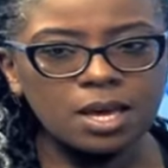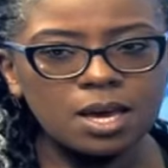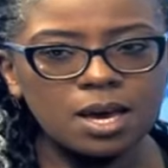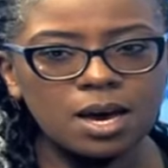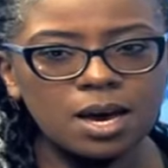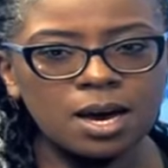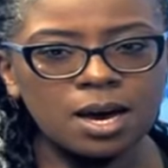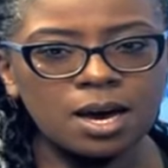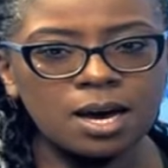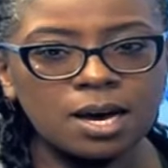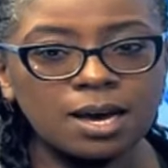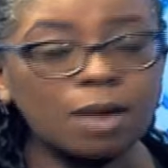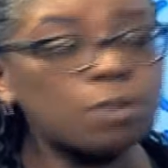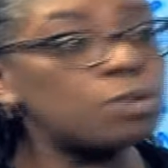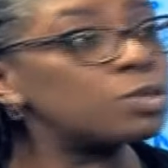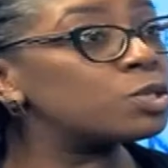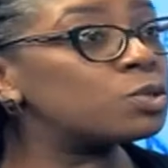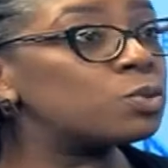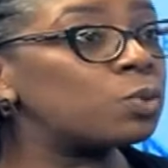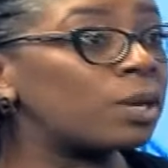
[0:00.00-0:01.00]
Uh, I
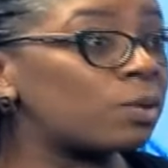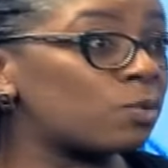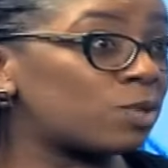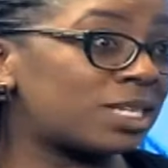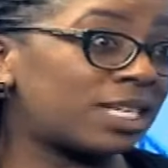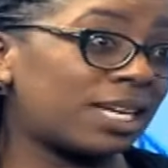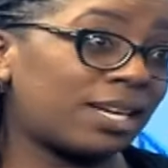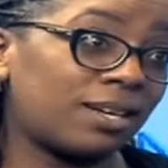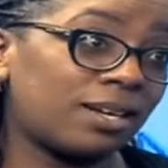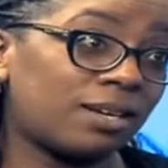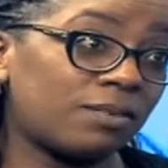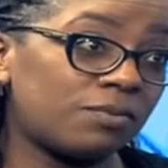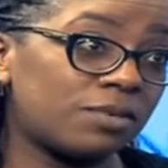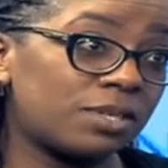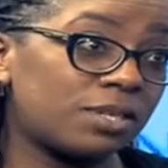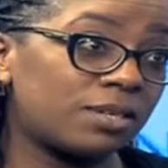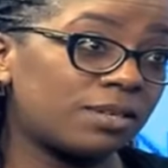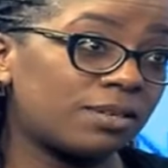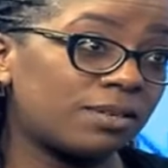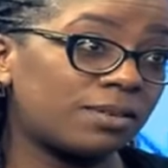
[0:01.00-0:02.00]
was doing what I
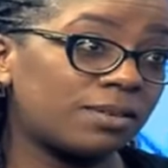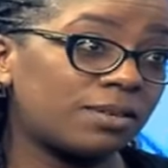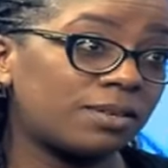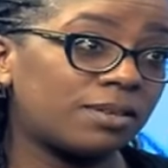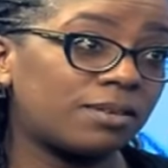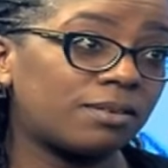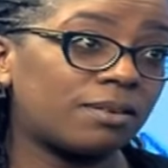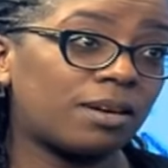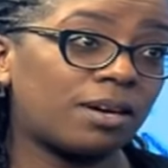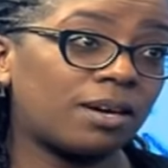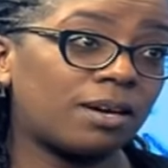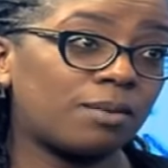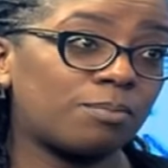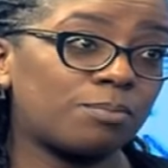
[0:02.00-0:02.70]
loved uh,